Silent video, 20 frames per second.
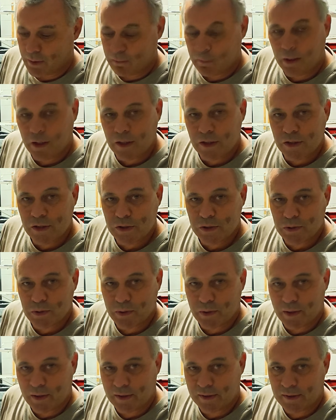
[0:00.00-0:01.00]
and making sure
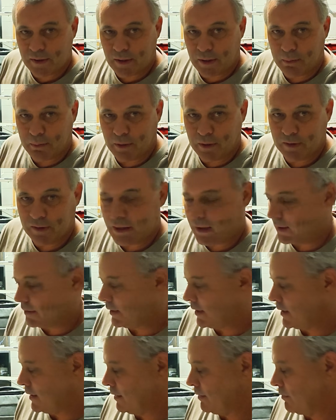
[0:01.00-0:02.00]
they're set up
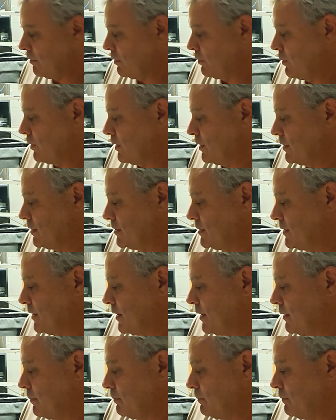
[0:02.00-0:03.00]
exactly how I want it set
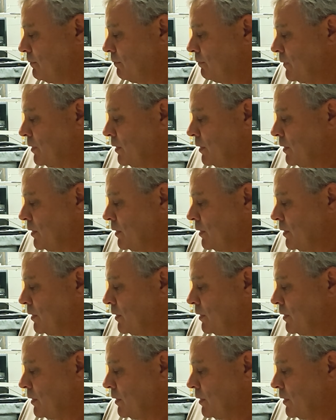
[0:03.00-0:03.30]
up.